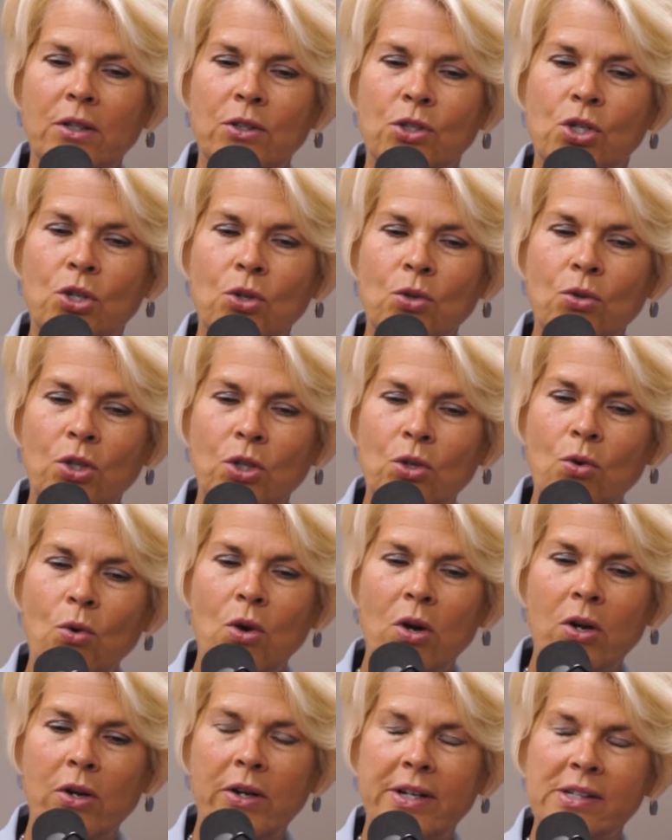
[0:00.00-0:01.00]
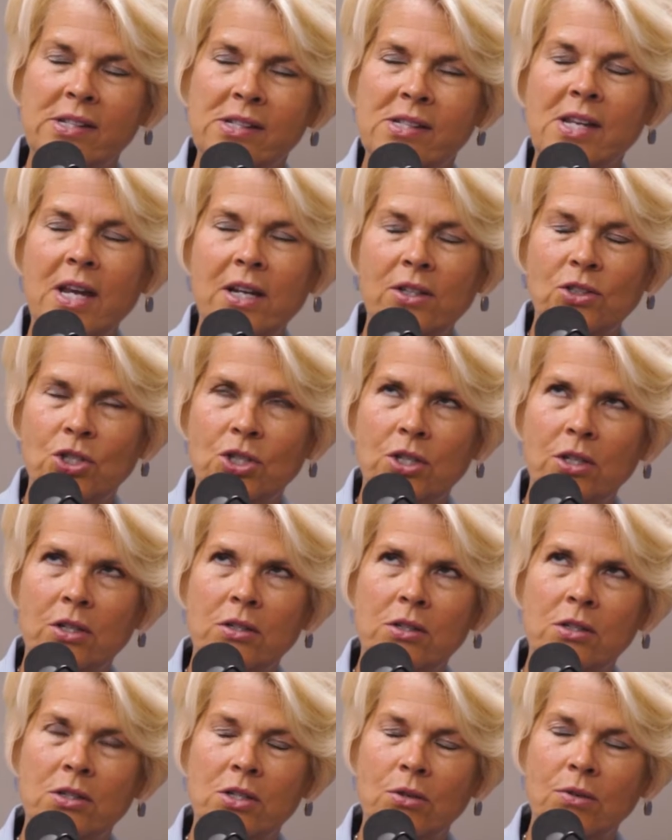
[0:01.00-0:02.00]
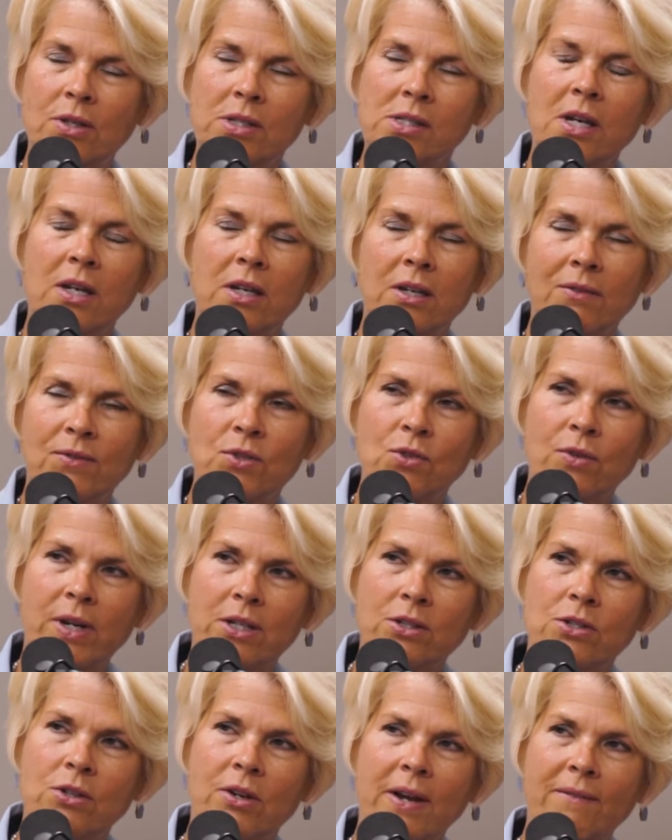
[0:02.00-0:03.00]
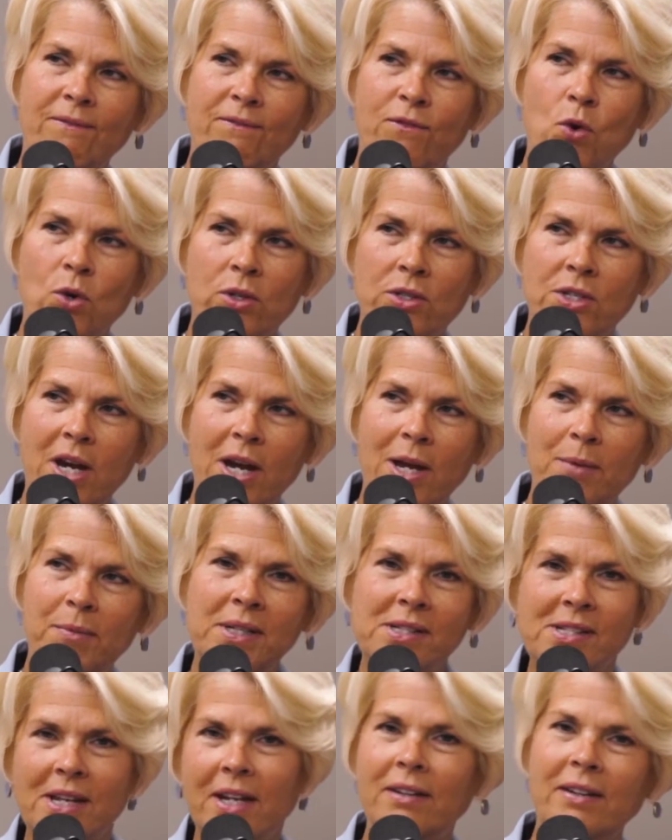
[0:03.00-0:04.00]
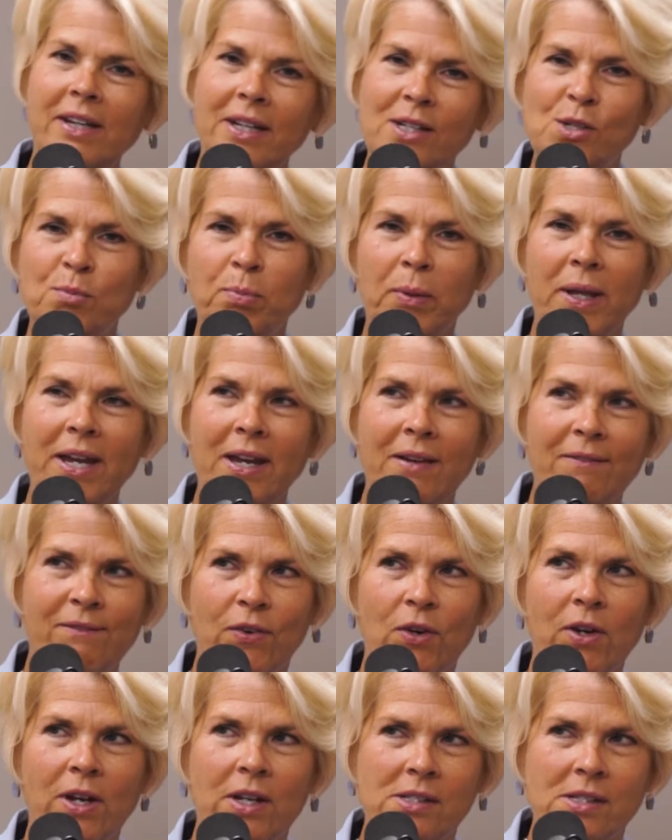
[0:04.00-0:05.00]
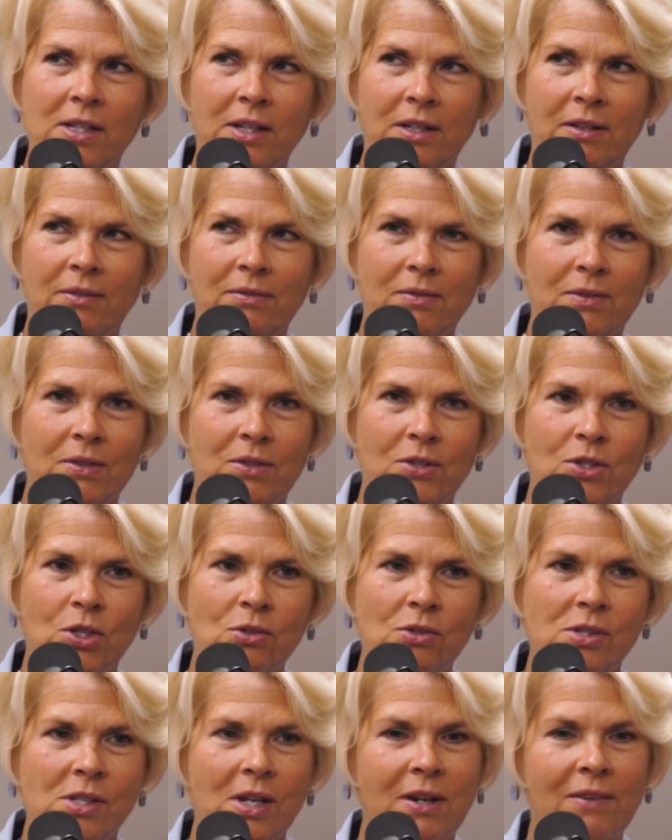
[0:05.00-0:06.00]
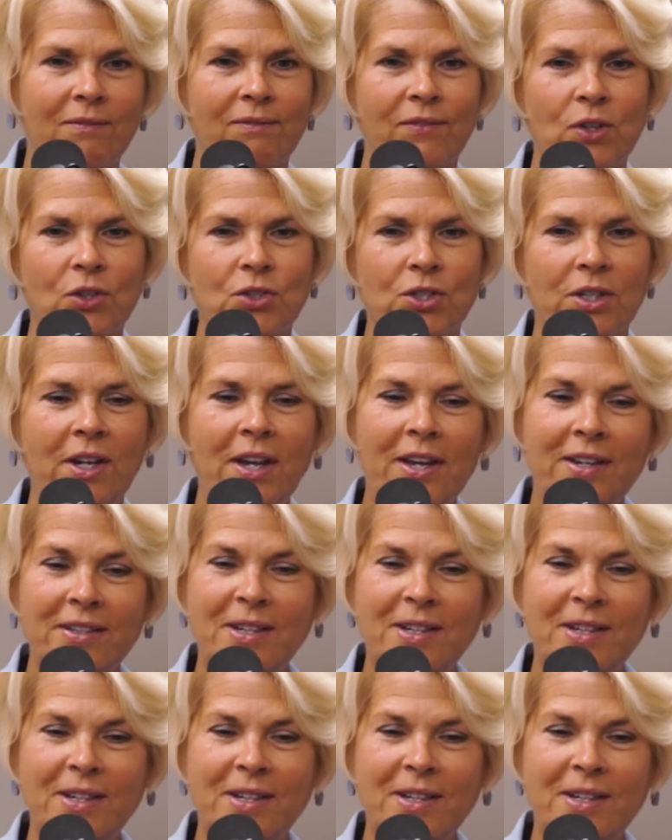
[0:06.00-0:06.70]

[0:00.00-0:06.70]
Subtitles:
to your ascension to executive director at Four Diamonds, and explain for us in a 2-second version,